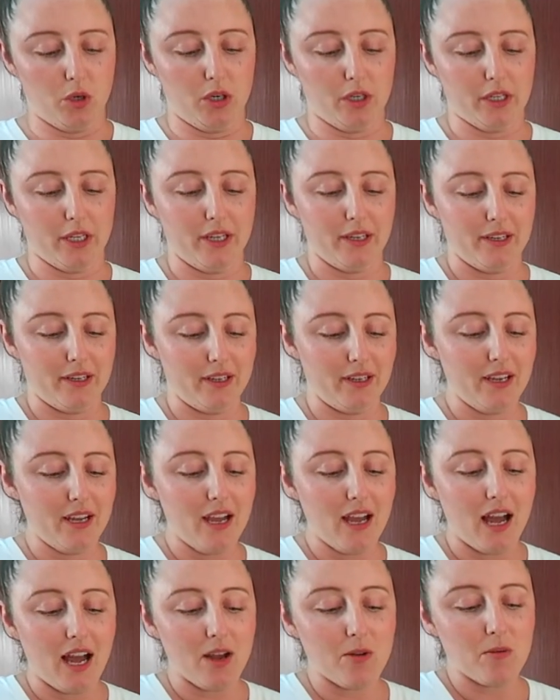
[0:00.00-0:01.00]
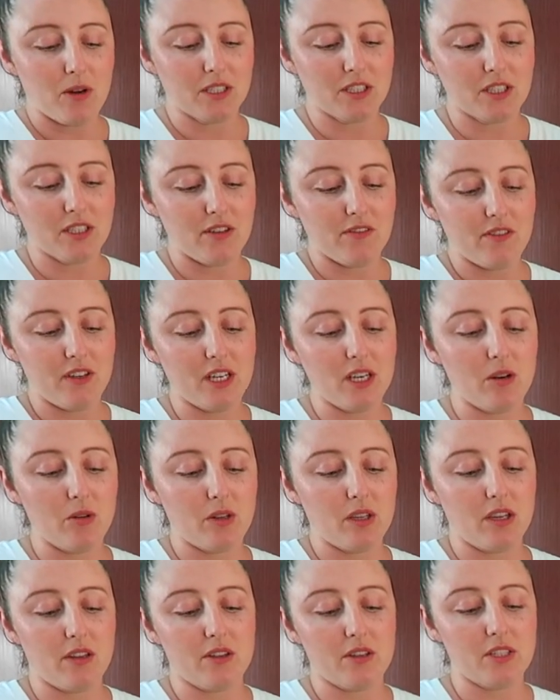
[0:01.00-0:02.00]
crooked. I watched a
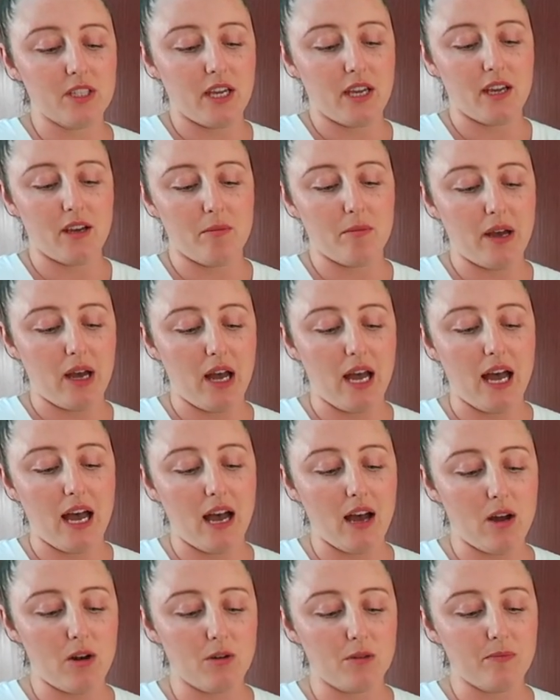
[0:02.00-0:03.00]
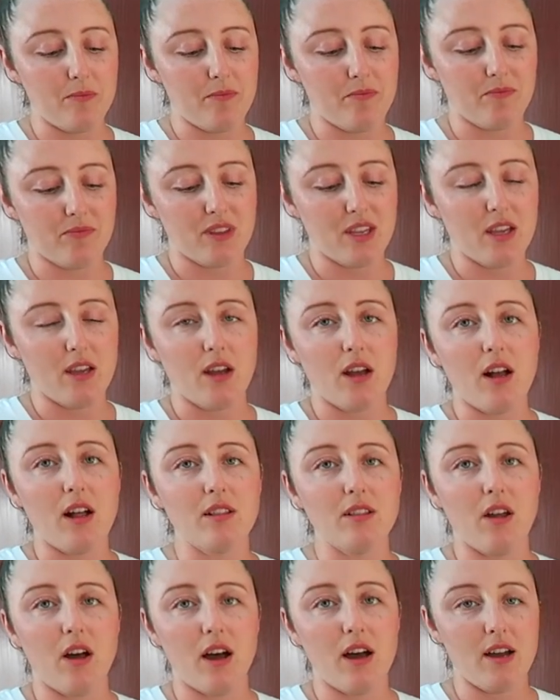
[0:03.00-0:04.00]
video the other day about how
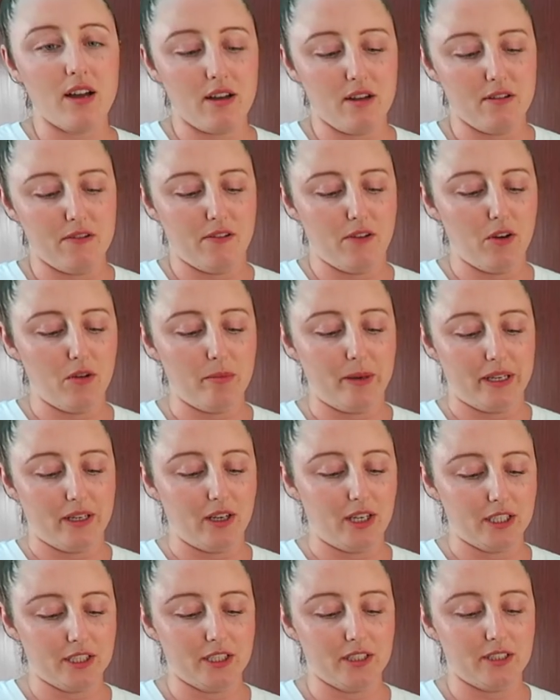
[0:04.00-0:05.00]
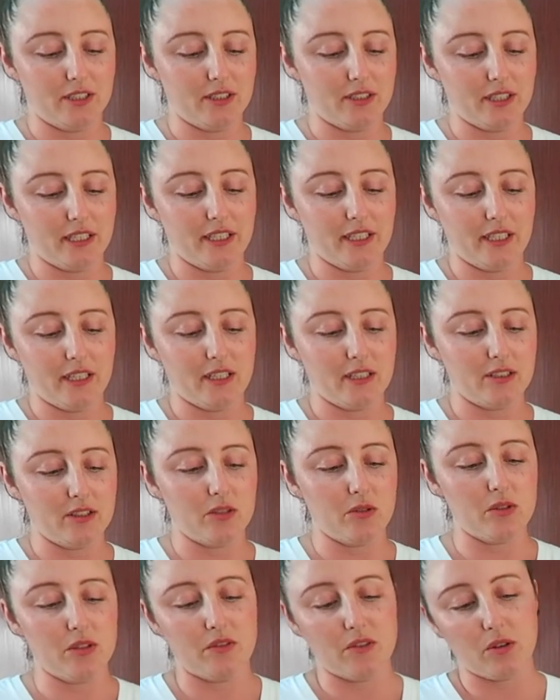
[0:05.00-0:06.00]
a lot of, oh my gosh, this is like getting
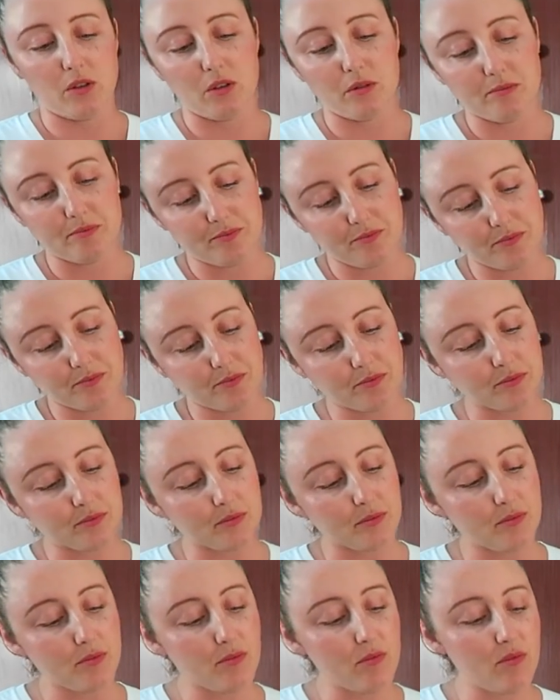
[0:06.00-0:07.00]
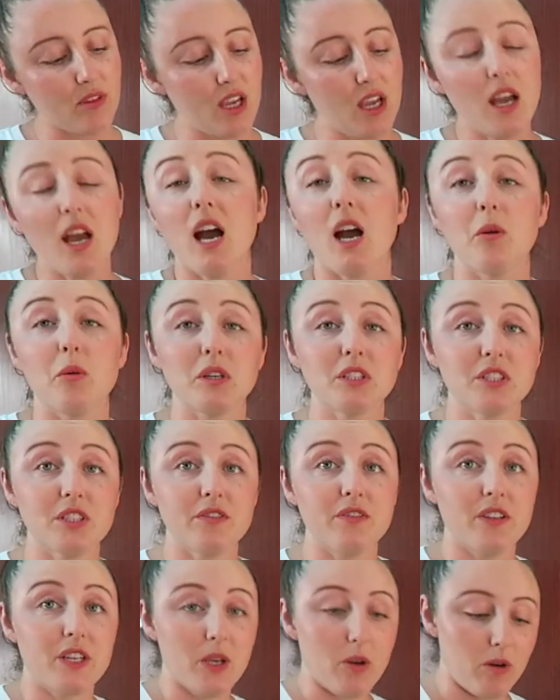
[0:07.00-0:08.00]
so difficult. I watched
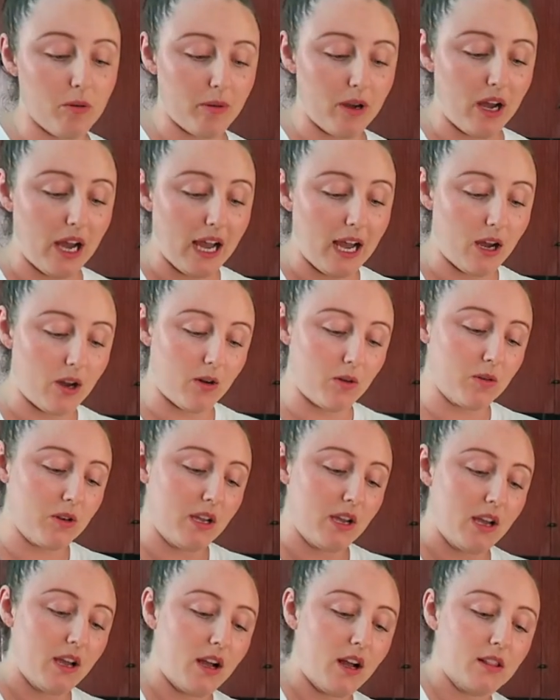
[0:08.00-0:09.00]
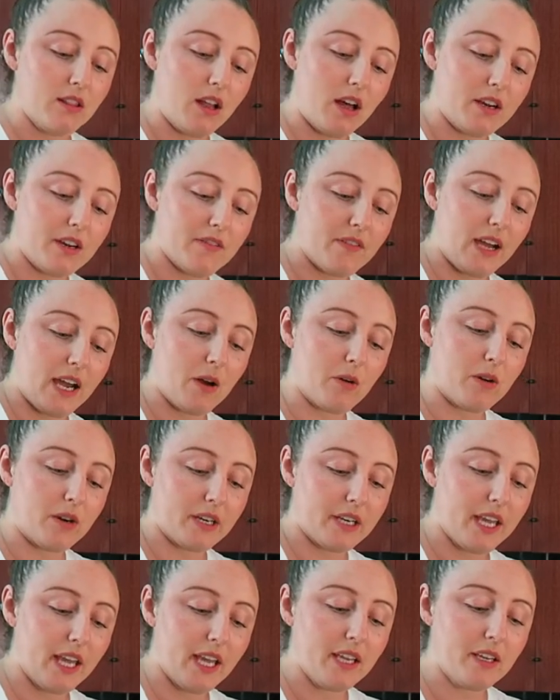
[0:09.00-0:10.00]
a video about how a lot of
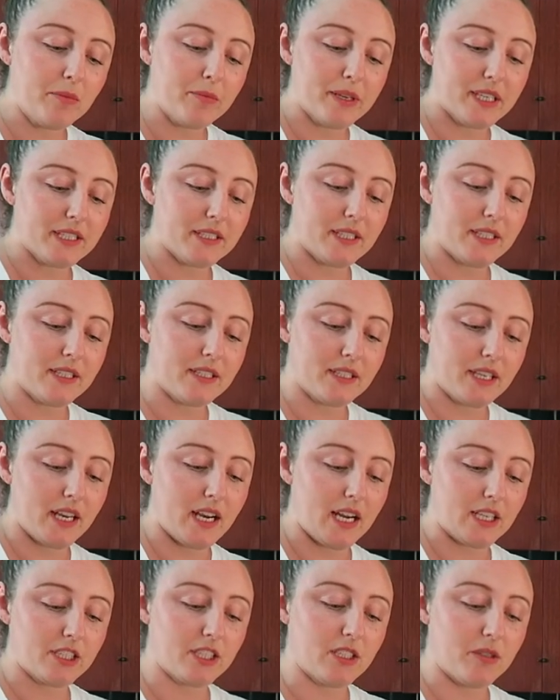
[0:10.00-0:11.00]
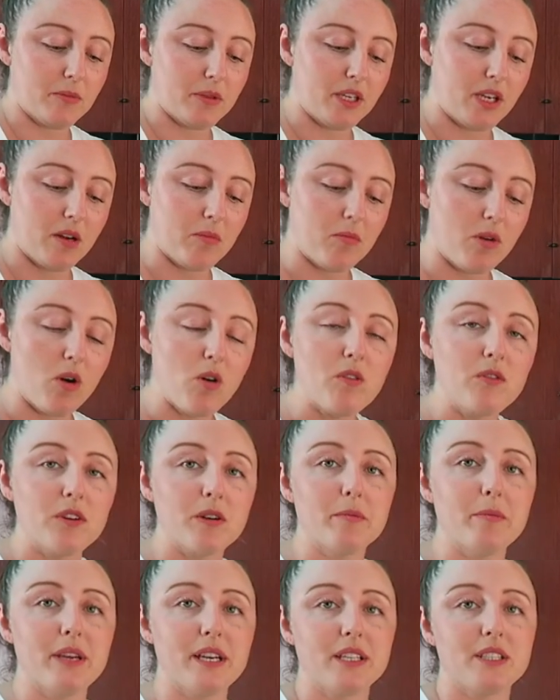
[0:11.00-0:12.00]
our cake mixes can actually become
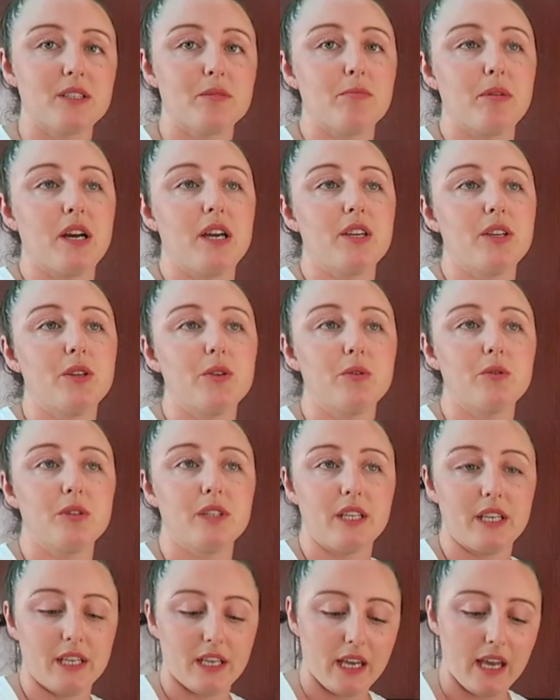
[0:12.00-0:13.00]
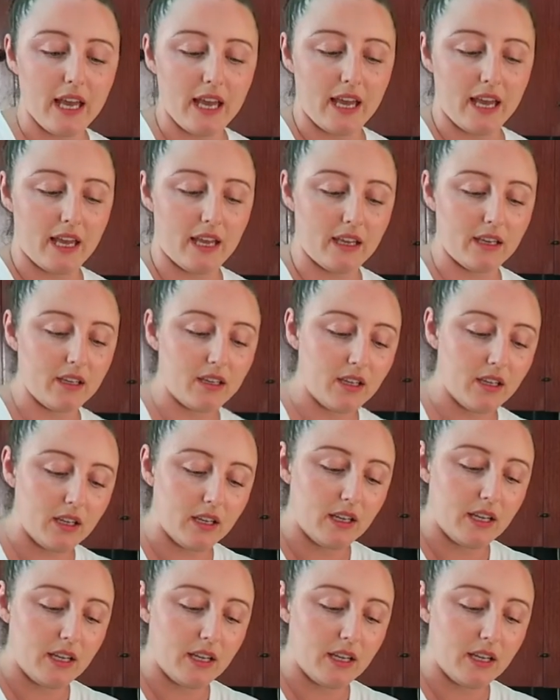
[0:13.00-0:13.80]
overmixed by using a